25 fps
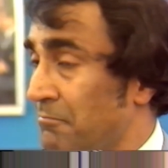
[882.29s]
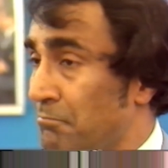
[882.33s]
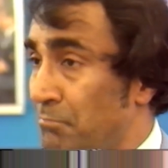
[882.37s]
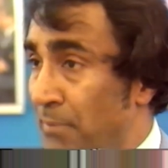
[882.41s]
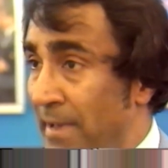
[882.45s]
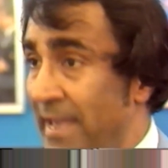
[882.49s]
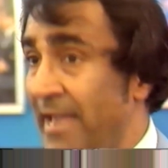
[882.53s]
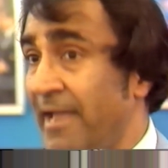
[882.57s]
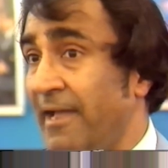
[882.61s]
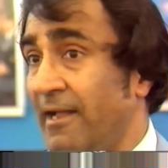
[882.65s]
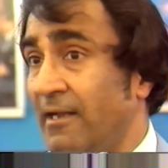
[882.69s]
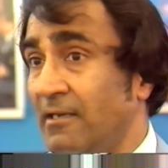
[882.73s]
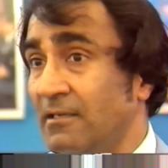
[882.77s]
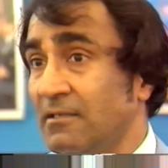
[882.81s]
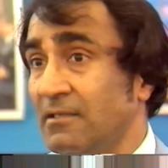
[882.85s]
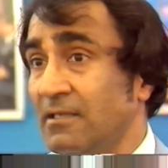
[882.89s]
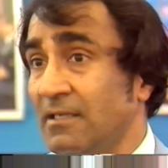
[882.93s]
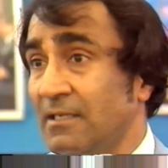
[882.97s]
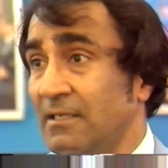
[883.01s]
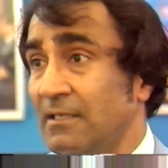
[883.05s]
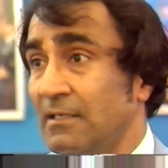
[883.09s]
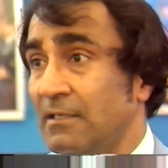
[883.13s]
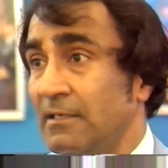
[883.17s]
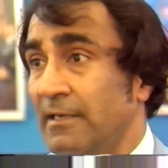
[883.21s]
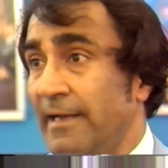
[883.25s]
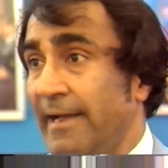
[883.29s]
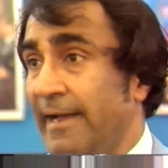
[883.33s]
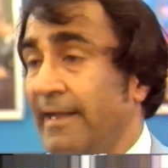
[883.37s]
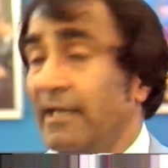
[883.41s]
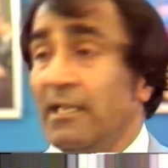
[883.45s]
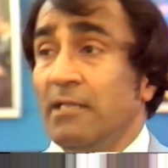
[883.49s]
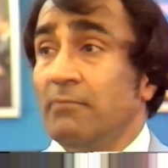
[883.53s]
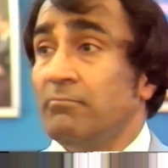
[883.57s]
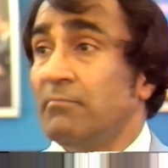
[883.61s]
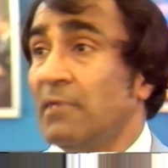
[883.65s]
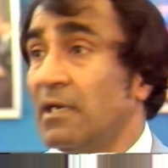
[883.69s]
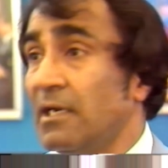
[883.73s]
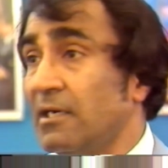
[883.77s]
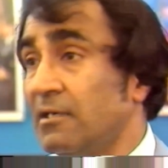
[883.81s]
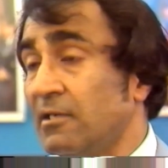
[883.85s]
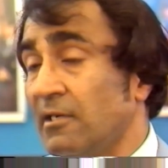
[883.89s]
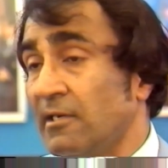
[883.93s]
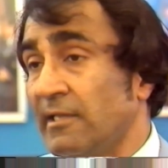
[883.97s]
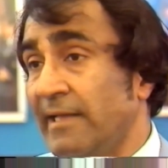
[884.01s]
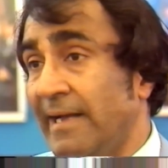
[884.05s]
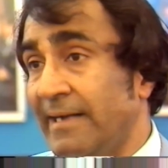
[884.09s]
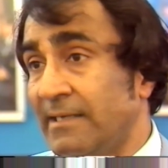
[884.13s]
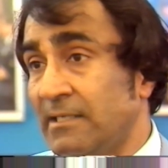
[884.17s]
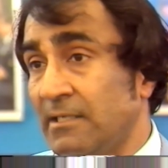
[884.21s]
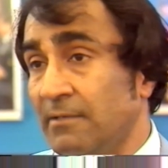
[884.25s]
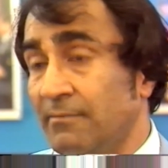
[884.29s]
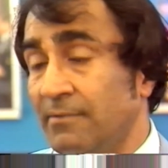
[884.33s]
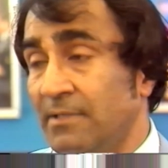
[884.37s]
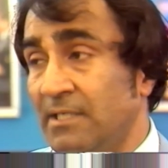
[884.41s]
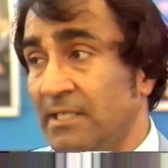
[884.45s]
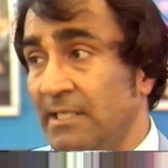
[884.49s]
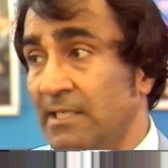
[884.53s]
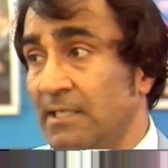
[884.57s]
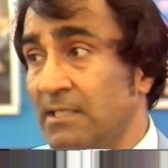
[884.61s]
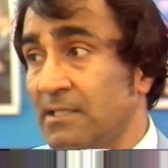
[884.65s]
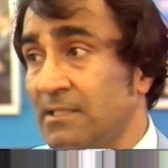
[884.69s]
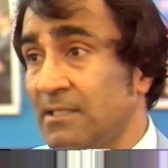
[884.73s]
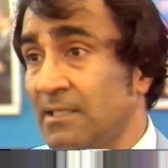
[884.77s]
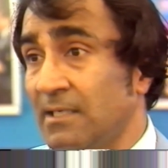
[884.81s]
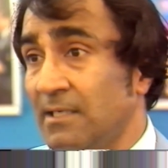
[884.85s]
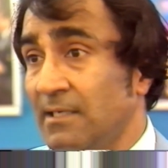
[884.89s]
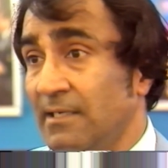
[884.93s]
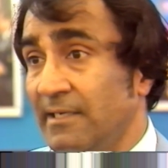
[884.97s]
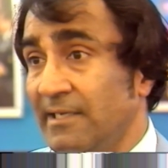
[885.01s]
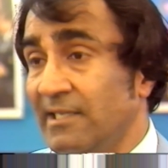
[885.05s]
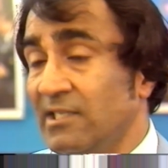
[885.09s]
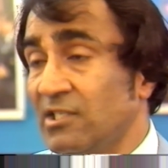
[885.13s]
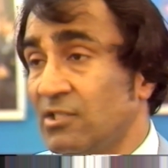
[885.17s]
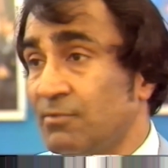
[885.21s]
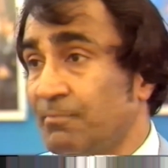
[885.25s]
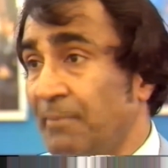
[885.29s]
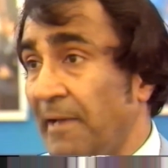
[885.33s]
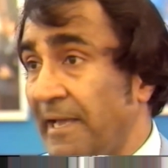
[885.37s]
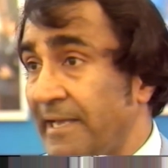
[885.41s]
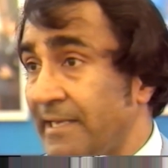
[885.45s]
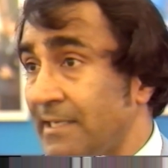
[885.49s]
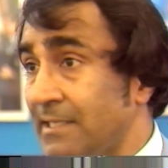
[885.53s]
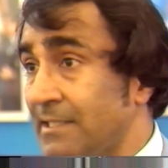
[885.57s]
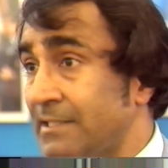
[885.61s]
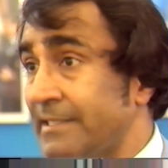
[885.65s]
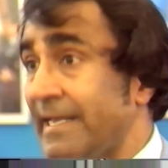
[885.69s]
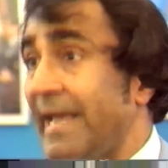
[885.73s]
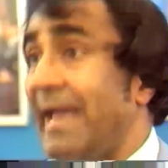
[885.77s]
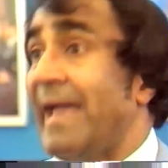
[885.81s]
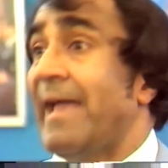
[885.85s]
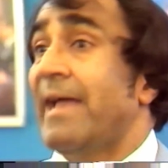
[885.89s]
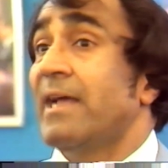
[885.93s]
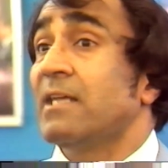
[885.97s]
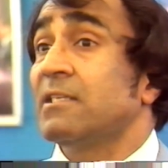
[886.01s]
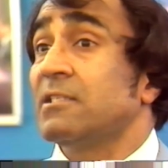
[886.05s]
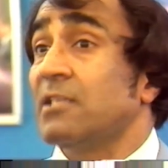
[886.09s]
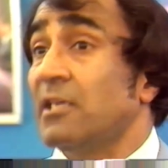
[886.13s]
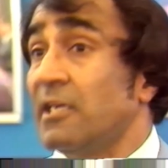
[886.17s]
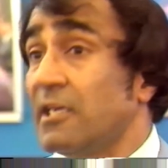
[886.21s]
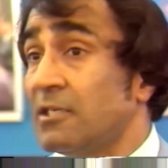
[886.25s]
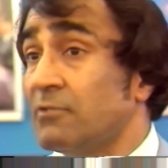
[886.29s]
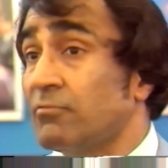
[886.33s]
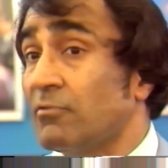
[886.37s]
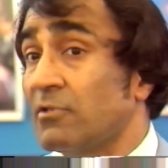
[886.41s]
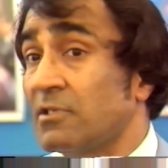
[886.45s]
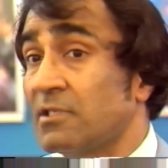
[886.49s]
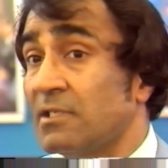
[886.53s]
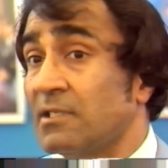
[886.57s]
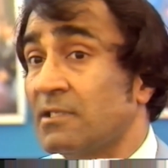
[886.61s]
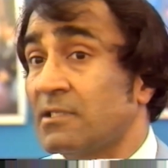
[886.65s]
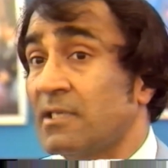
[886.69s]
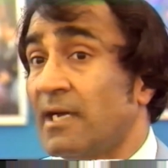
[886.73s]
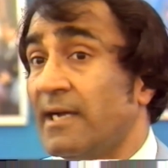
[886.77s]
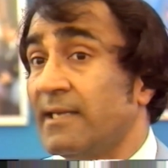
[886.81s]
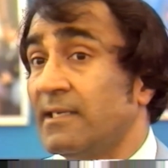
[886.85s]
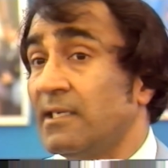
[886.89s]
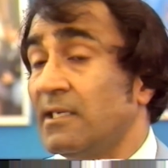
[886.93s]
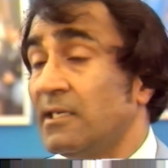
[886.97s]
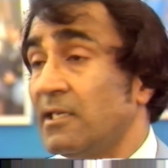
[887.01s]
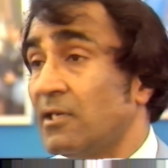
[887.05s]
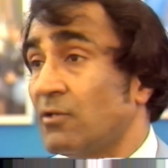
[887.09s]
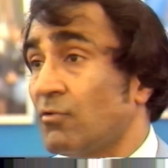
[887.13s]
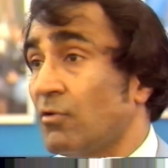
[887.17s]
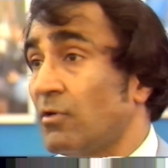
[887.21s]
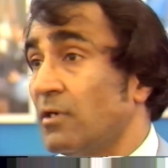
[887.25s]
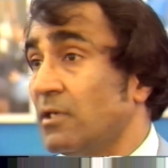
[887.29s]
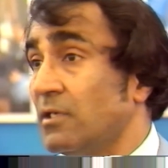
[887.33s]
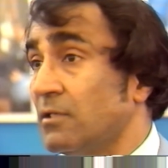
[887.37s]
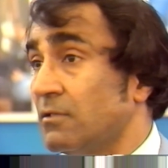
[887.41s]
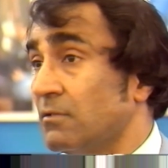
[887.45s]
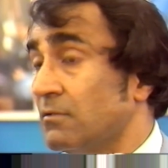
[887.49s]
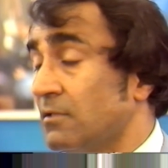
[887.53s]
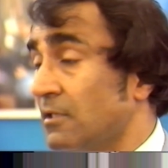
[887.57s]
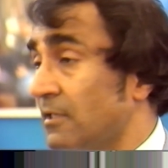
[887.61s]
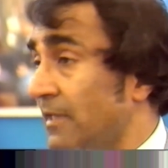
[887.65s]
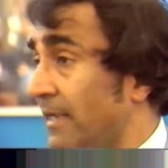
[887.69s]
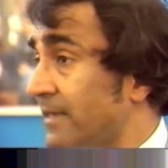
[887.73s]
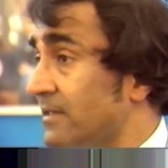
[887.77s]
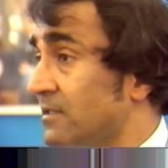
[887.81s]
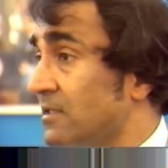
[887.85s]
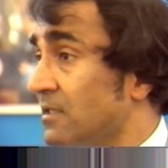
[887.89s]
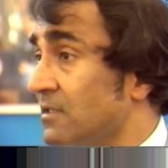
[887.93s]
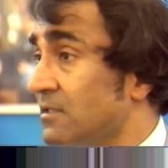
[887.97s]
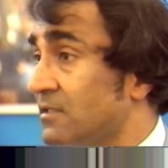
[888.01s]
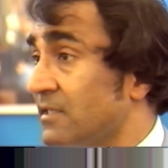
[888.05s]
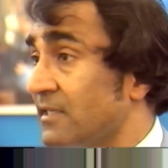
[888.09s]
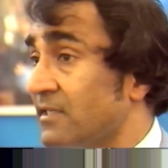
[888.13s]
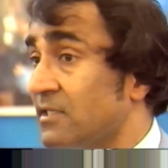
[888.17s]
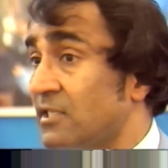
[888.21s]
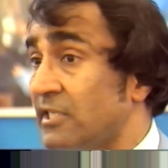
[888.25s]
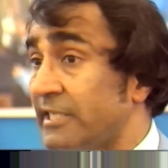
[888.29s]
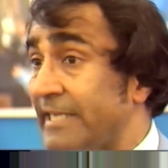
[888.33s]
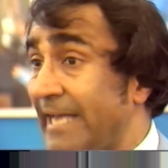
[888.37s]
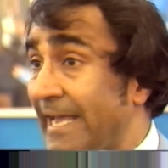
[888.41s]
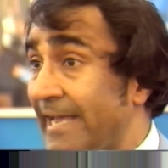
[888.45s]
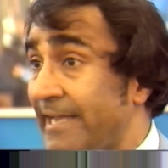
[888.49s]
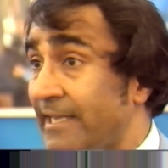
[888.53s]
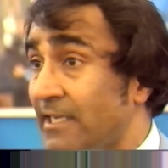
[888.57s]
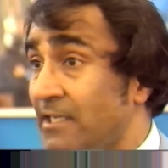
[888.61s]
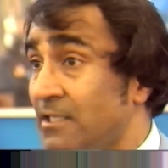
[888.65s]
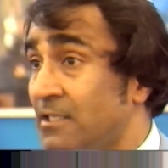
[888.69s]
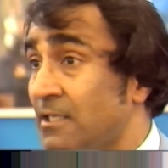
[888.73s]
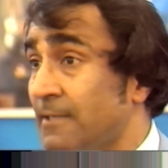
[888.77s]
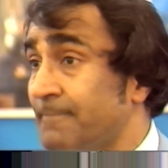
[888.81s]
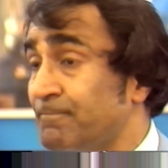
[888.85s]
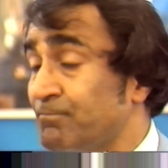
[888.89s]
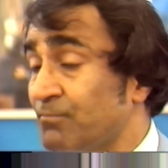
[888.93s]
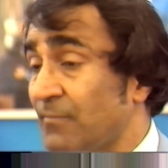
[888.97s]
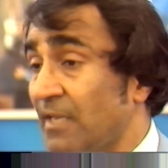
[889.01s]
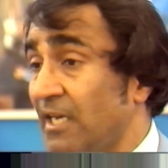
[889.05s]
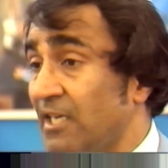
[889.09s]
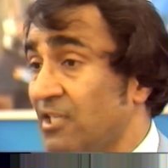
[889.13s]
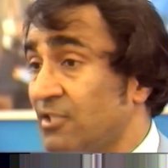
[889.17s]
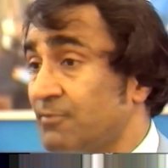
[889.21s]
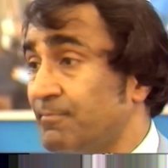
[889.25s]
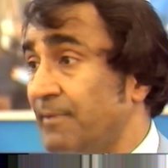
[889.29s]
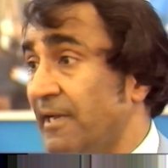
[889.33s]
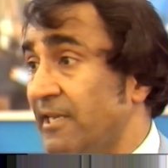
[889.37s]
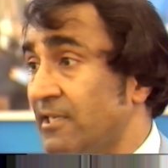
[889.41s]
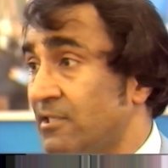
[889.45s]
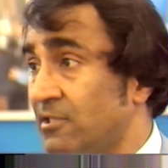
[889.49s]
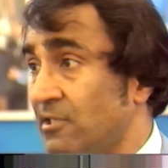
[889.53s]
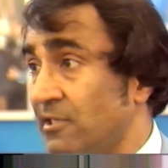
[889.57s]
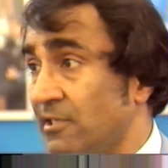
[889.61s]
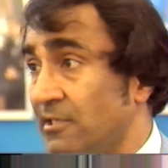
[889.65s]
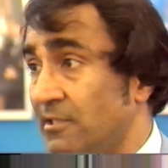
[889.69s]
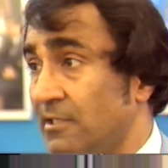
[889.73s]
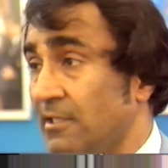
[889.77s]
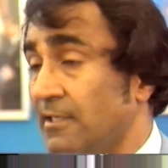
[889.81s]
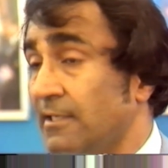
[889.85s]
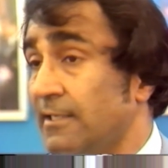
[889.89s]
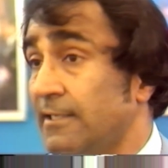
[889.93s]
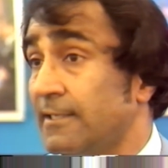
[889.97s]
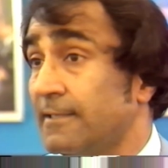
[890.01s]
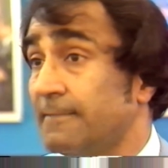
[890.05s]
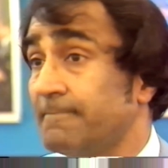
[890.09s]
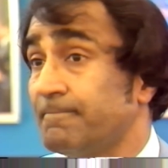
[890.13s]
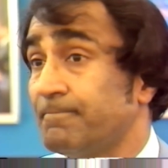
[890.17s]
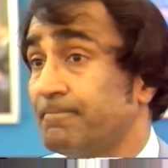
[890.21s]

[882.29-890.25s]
ban any military activities in space as it was decided according to the 1968 uh, Space Treaty.